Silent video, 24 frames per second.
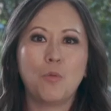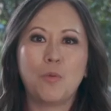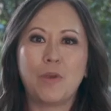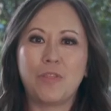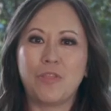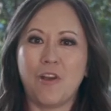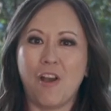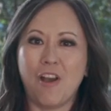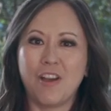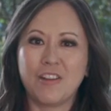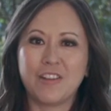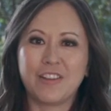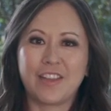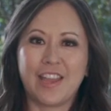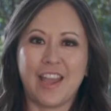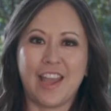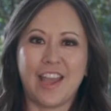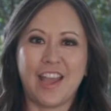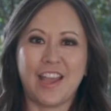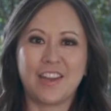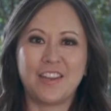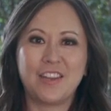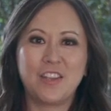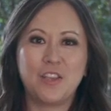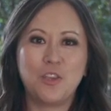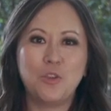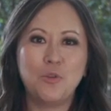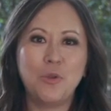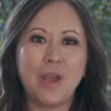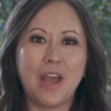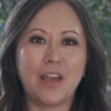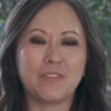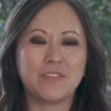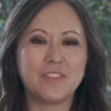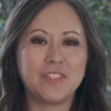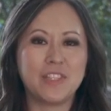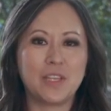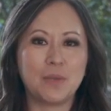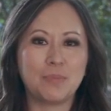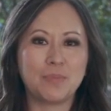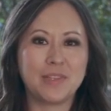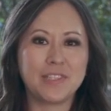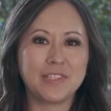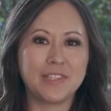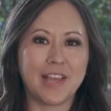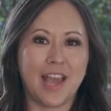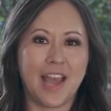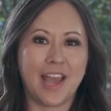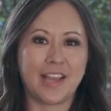With AutoCAD, you have seamless